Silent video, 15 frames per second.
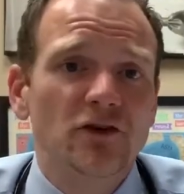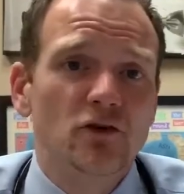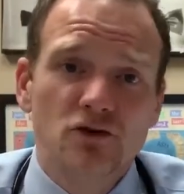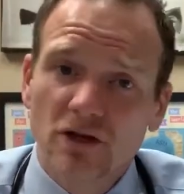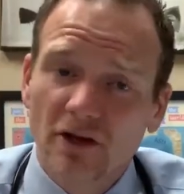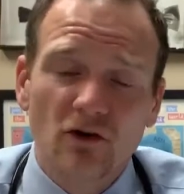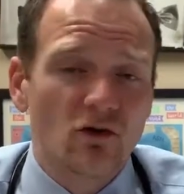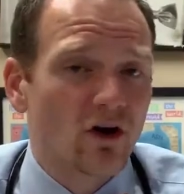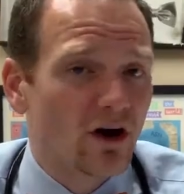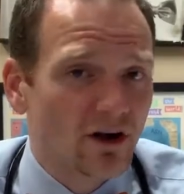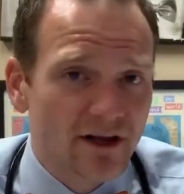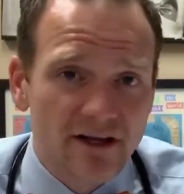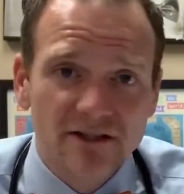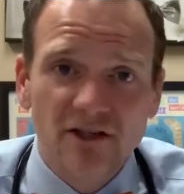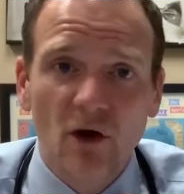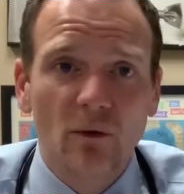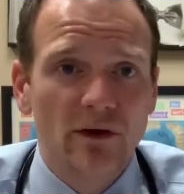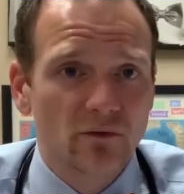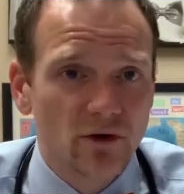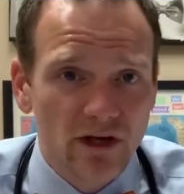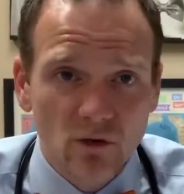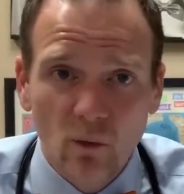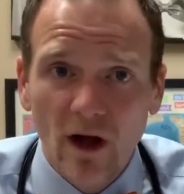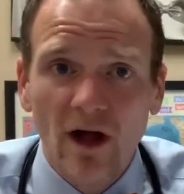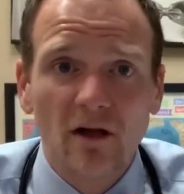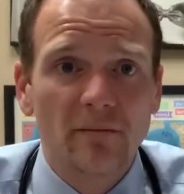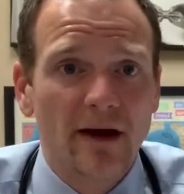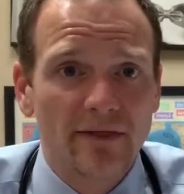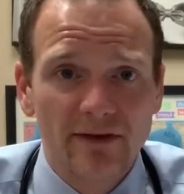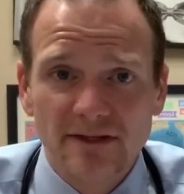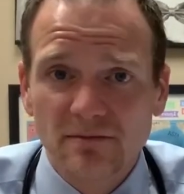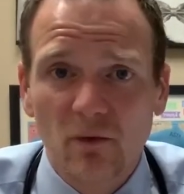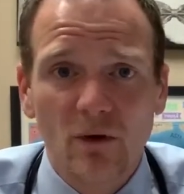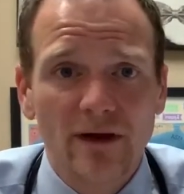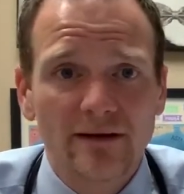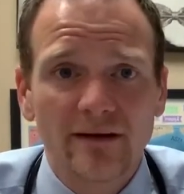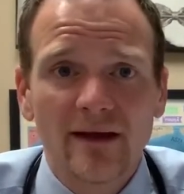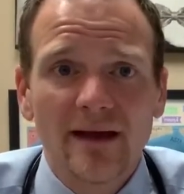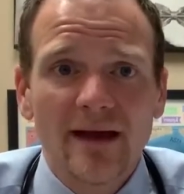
usually crawling is going really well by this point.